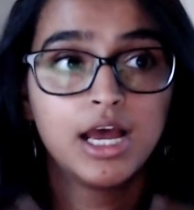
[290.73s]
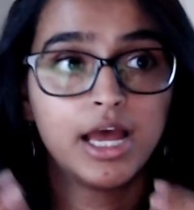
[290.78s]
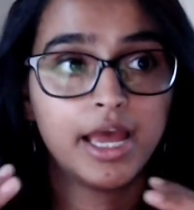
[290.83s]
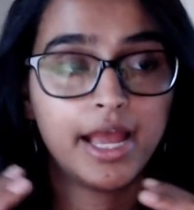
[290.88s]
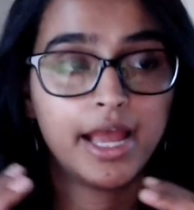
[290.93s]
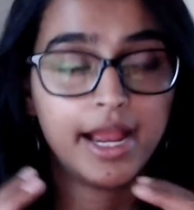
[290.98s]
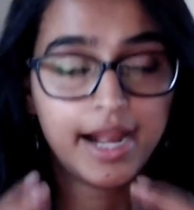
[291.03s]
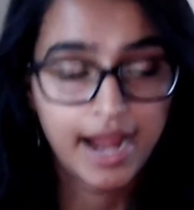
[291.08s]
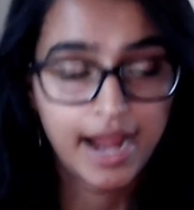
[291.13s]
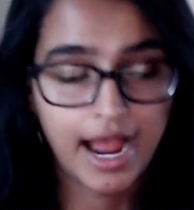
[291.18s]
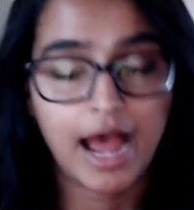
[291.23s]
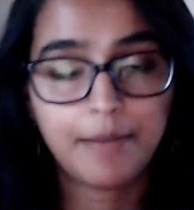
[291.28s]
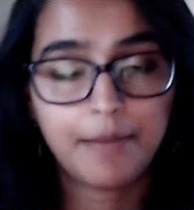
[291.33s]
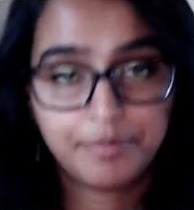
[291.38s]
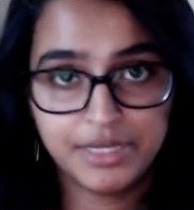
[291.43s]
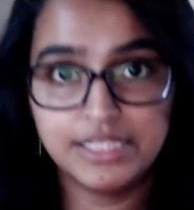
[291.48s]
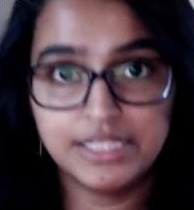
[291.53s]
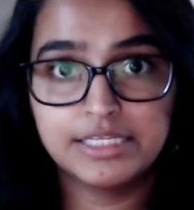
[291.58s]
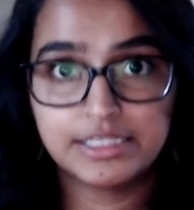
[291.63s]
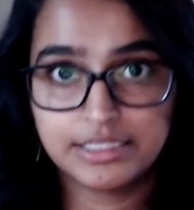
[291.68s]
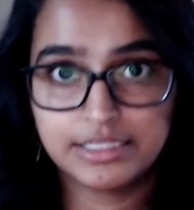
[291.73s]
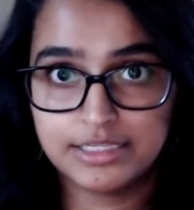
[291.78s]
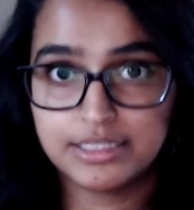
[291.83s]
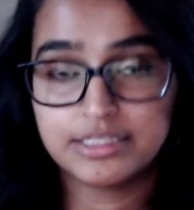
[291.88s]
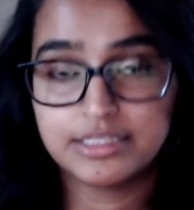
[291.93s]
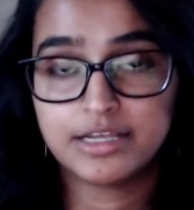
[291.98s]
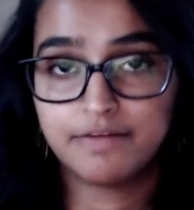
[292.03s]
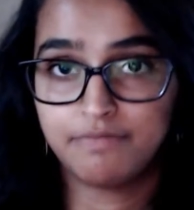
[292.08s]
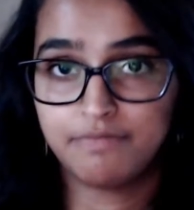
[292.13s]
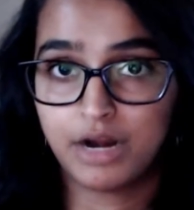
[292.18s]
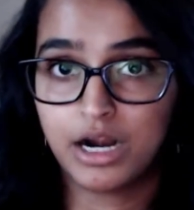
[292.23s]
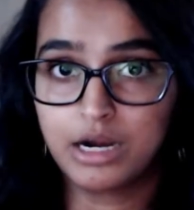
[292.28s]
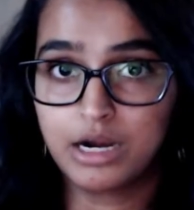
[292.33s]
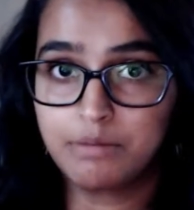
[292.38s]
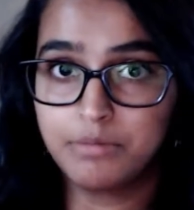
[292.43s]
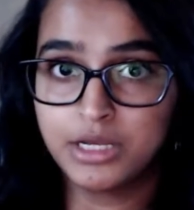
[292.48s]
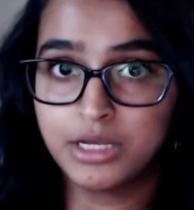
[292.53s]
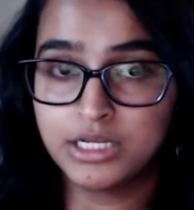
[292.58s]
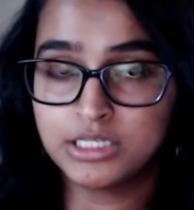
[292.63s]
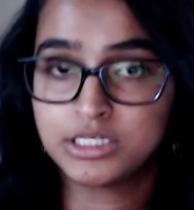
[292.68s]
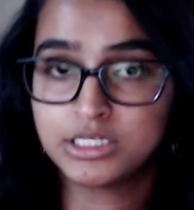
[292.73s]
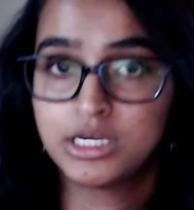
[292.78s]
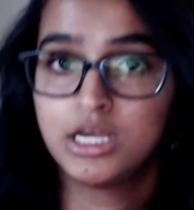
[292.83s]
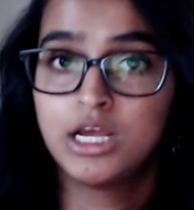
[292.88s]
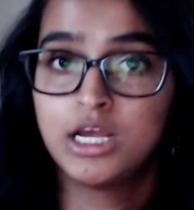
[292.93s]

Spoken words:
It happens in this environment.